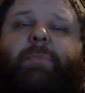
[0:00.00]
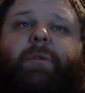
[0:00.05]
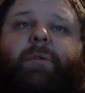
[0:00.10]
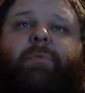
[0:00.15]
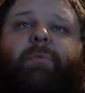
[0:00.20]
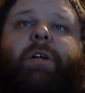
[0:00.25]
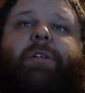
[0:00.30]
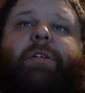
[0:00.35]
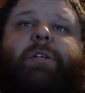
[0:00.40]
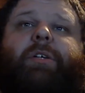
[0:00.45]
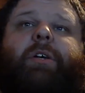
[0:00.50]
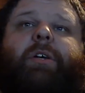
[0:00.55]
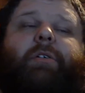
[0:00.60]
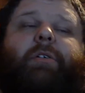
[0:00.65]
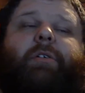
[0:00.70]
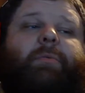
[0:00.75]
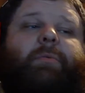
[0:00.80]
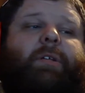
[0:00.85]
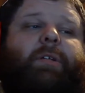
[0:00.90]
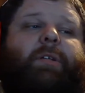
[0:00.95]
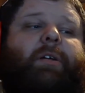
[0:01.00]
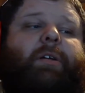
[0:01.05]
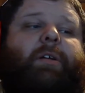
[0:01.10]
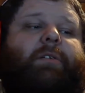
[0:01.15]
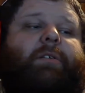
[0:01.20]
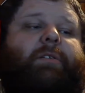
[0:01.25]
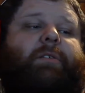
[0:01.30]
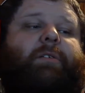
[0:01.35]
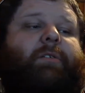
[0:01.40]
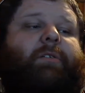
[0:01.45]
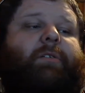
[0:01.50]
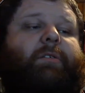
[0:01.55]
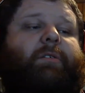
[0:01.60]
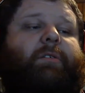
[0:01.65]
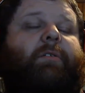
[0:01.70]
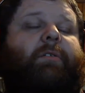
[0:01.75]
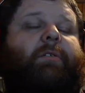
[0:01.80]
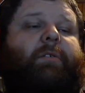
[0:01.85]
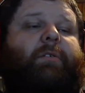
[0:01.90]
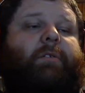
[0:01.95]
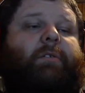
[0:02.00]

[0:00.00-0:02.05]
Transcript: but the range character was a lot easier. So.